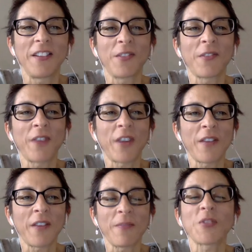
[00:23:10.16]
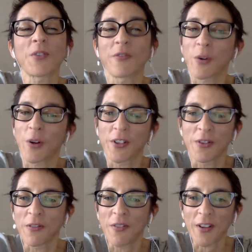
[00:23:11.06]
Mr. Ford, you
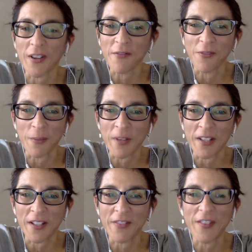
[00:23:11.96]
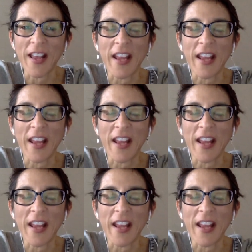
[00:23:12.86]
were very informative.